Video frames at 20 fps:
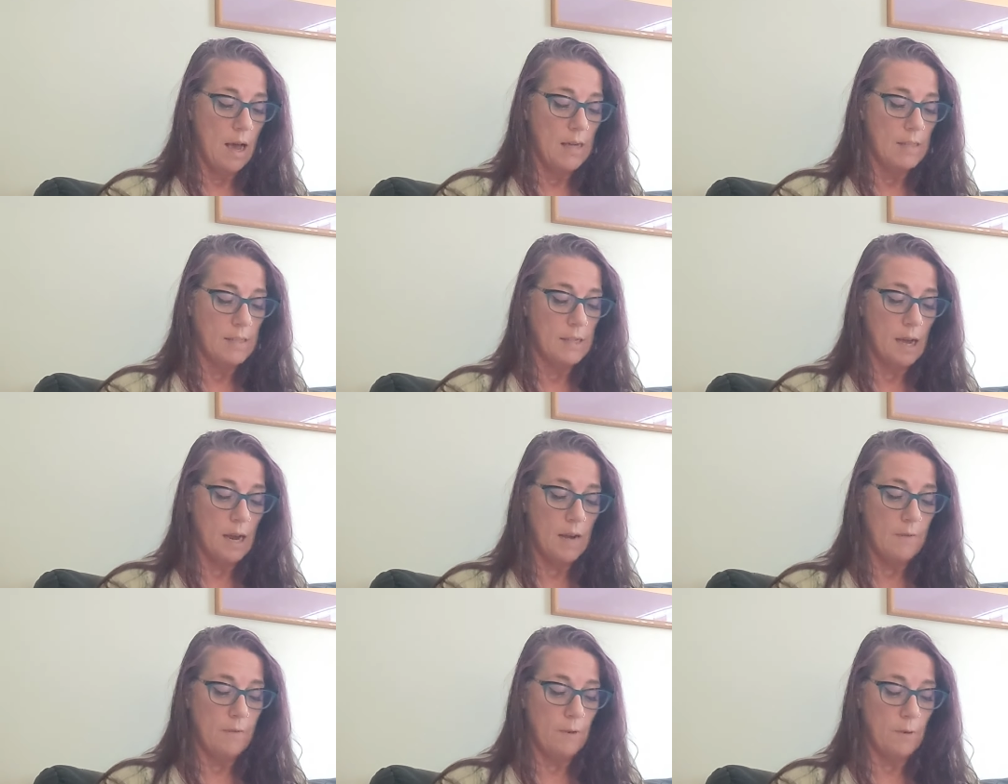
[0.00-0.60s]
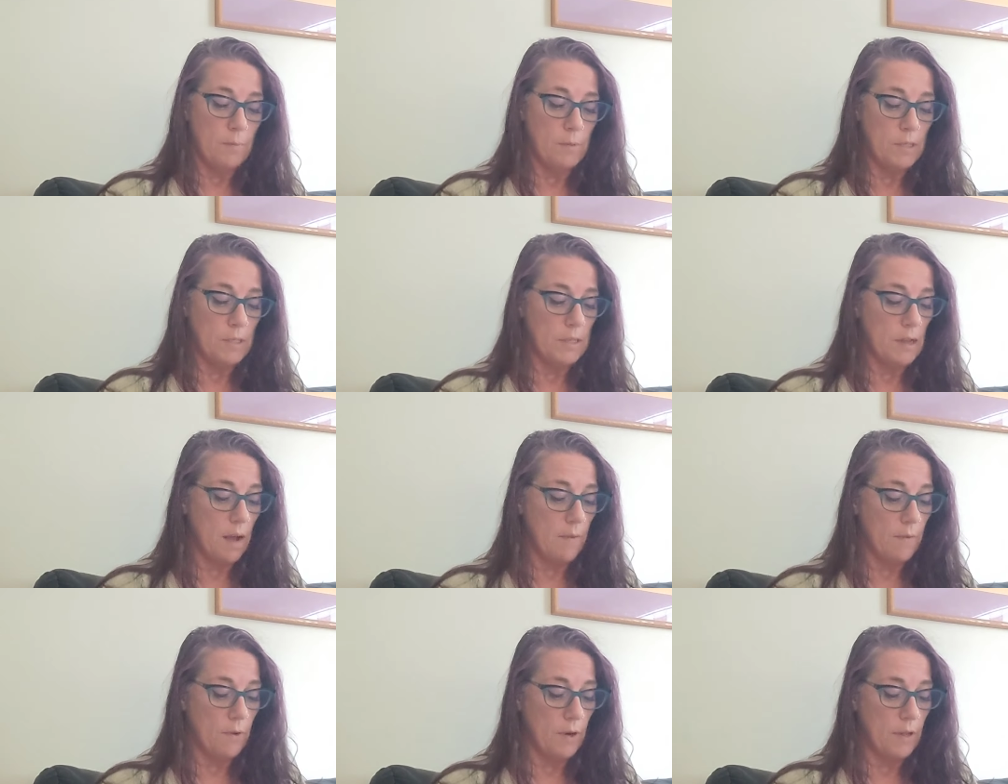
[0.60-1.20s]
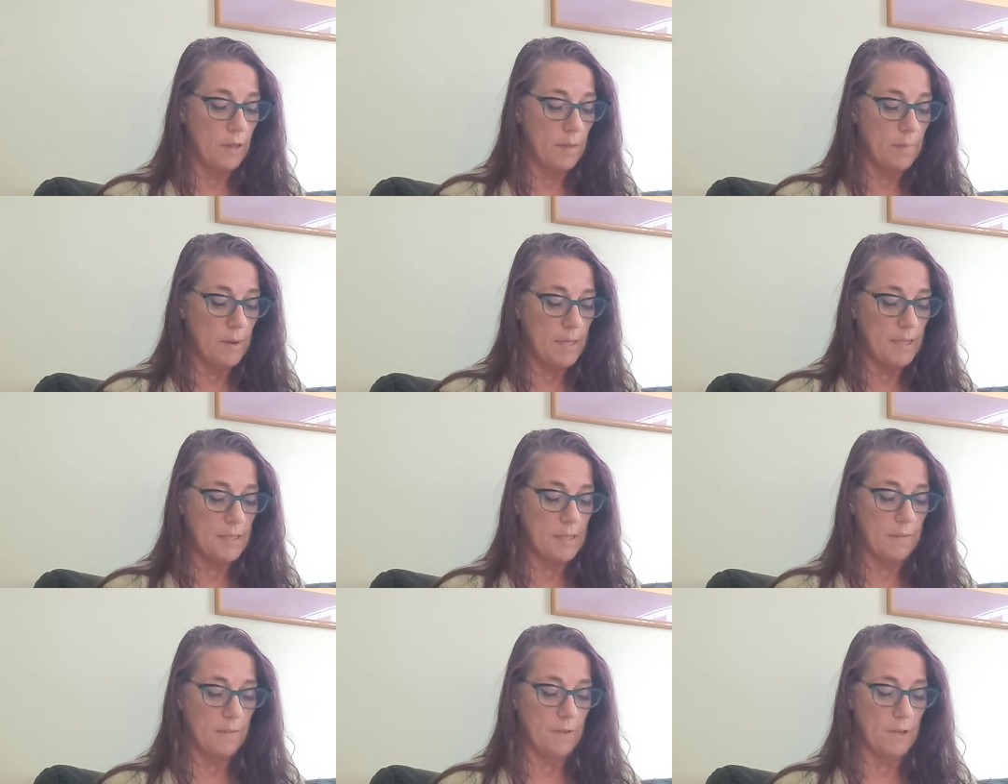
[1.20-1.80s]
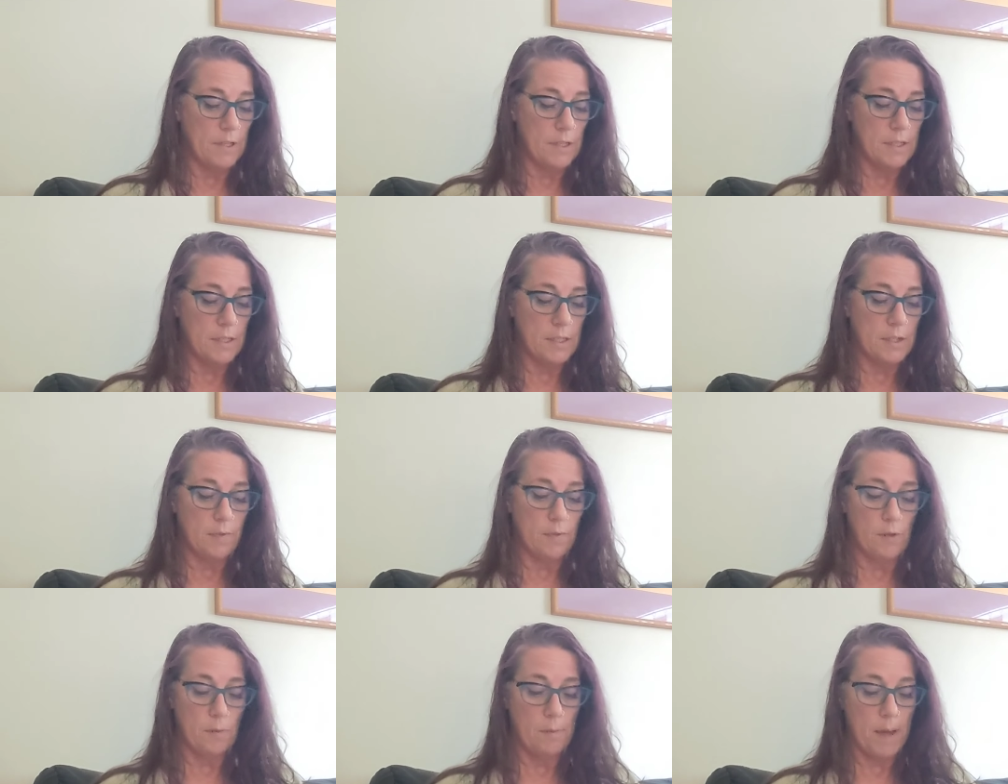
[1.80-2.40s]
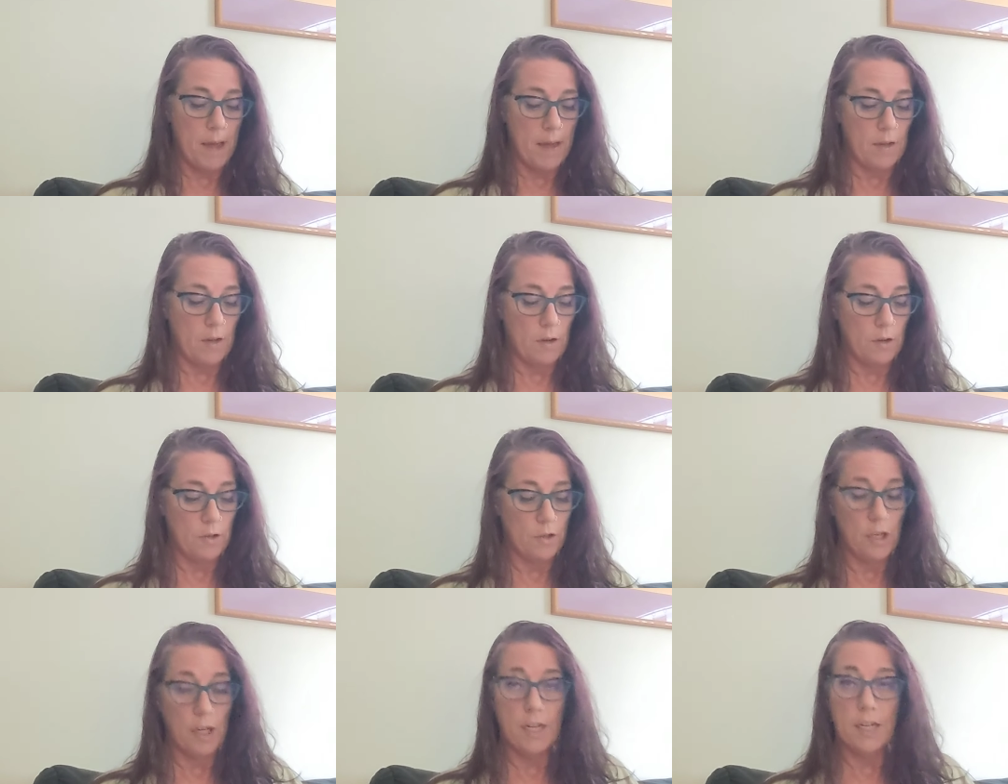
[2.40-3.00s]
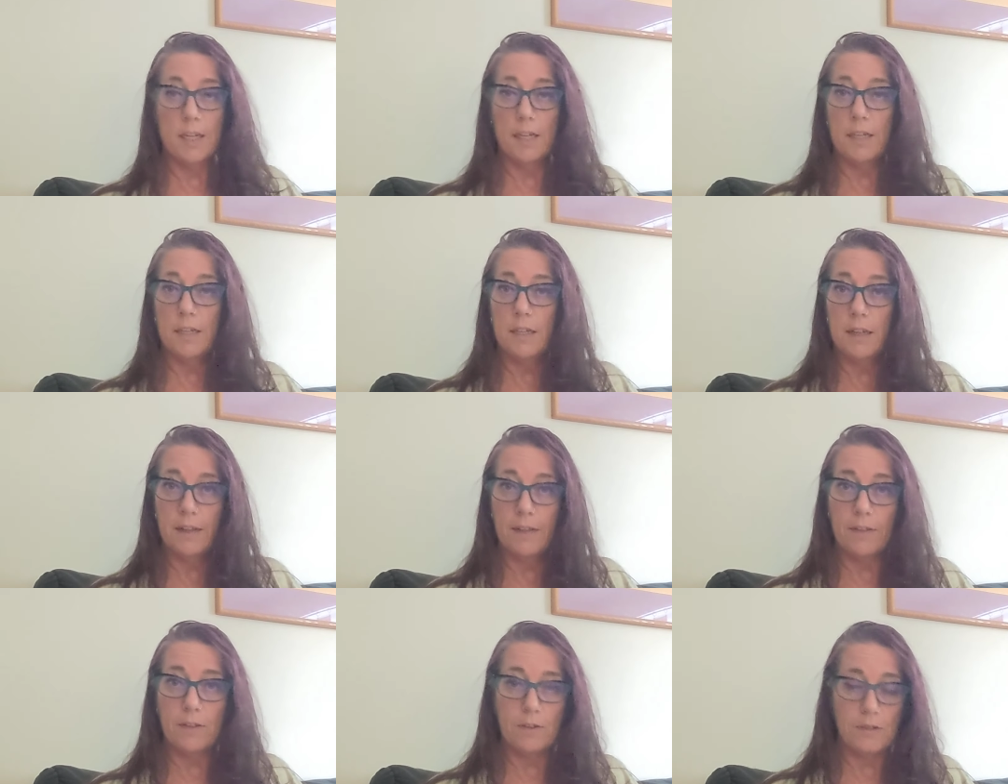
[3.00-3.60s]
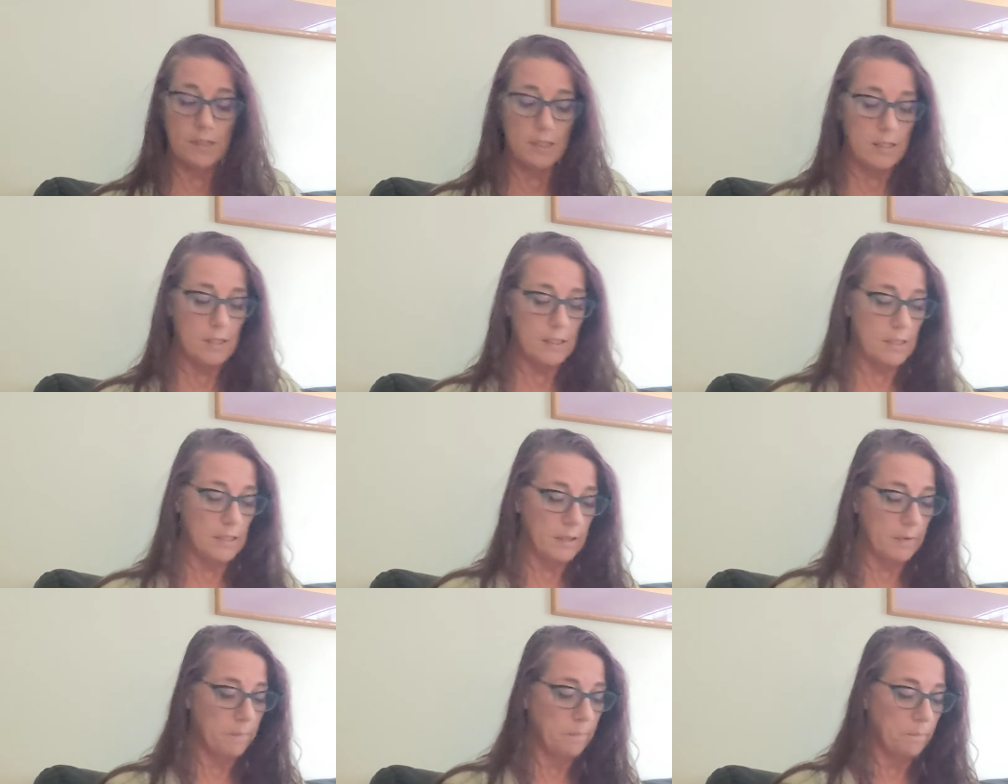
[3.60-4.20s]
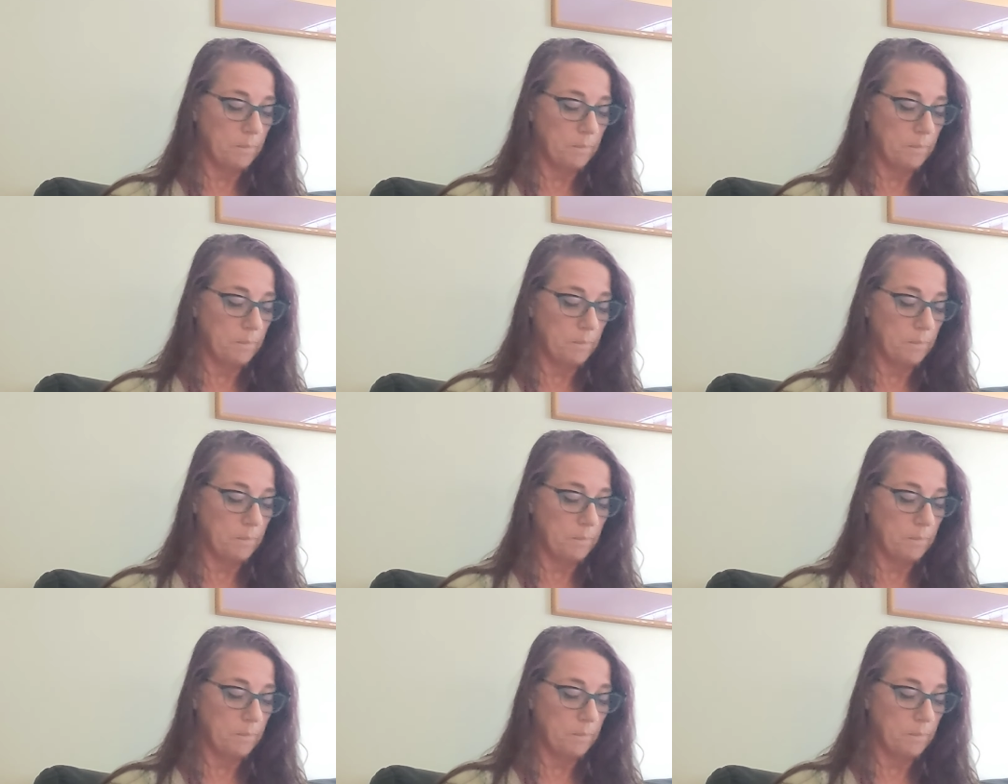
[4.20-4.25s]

Aside from discovering the best defenses for the backyard chicken enthusiast,